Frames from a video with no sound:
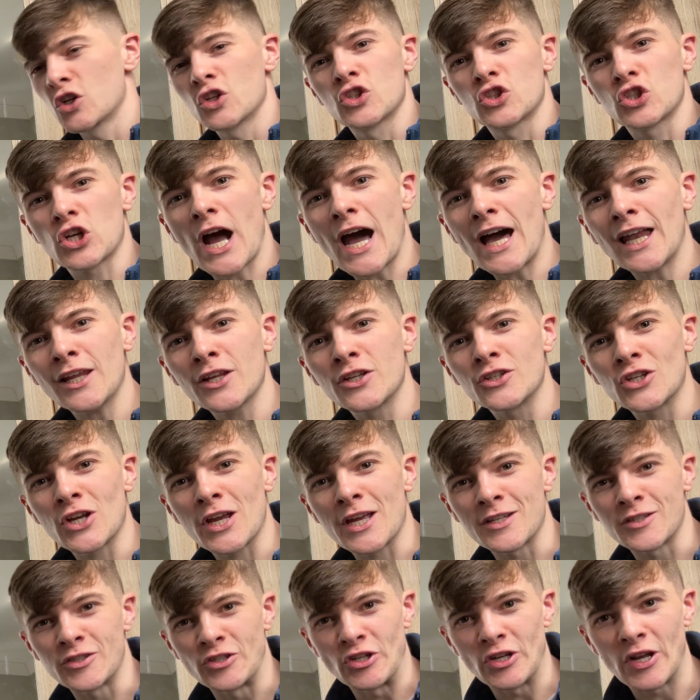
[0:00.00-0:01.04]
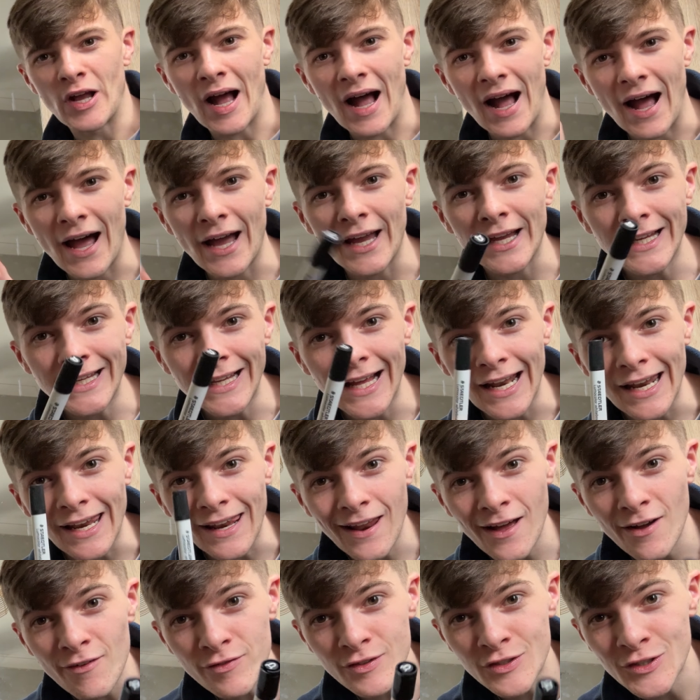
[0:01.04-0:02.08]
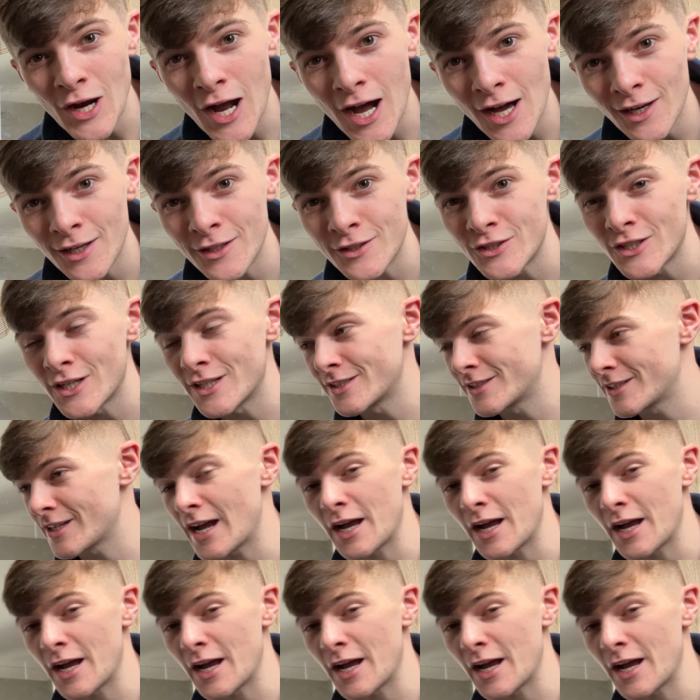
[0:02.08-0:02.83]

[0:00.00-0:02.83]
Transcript: Challenges. I love challenges.